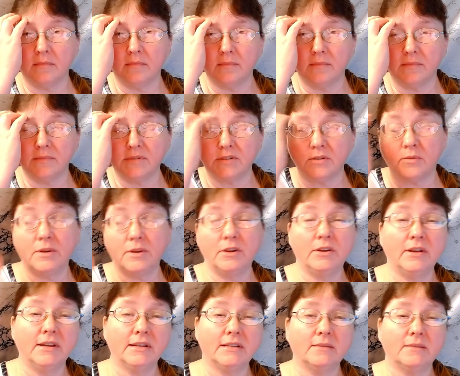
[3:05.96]
so when
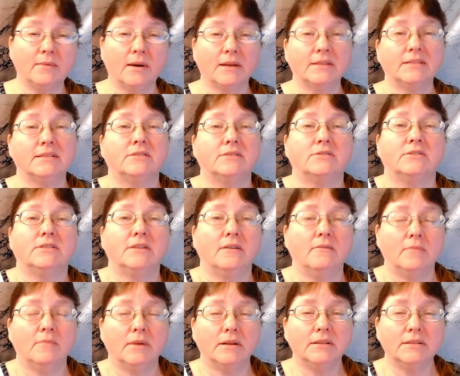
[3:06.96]
you get to about six or
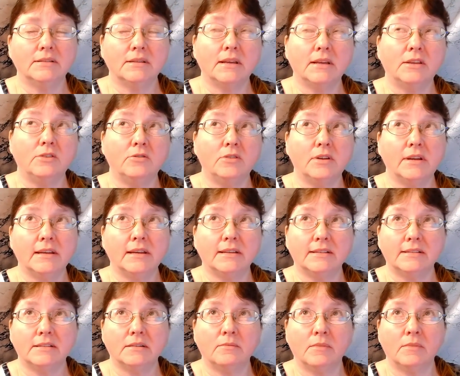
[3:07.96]
seven months, like you could get
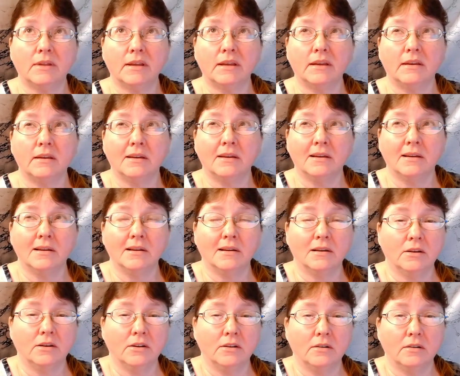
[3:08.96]
some like
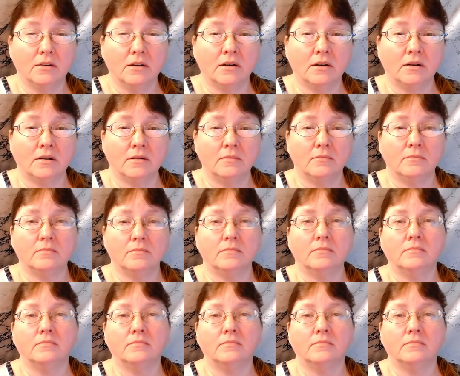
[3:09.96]
um,